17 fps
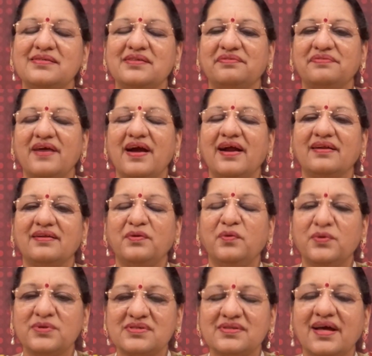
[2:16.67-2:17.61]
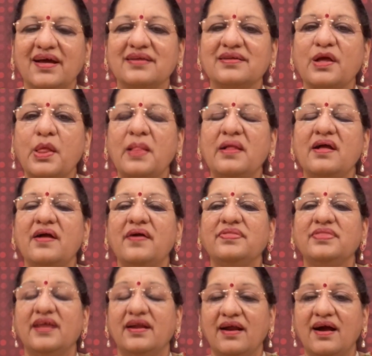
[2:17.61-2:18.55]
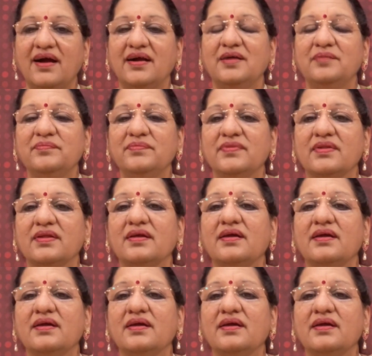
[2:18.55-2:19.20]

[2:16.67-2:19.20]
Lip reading: the fact goes that the ragam